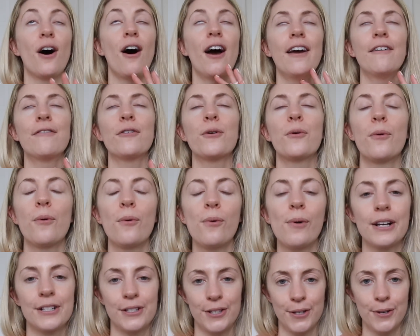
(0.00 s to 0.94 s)
I have
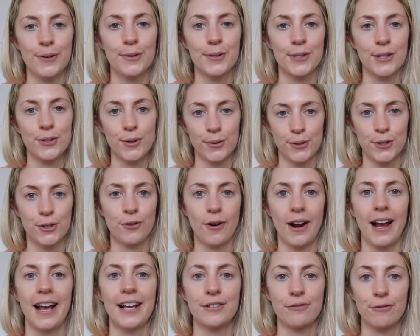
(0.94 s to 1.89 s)
always used Dr.
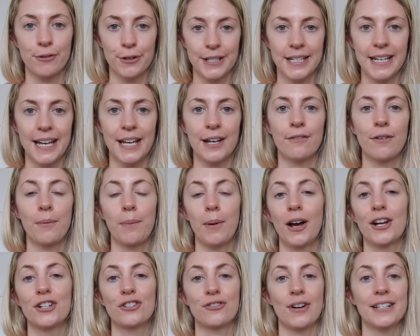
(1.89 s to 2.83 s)
Dre's routine of
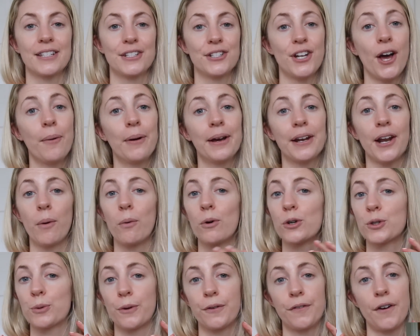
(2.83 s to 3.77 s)
applying tretinoin. I
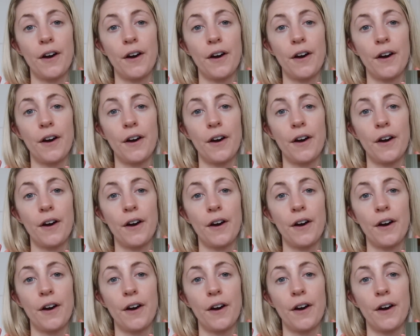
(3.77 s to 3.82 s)
watched one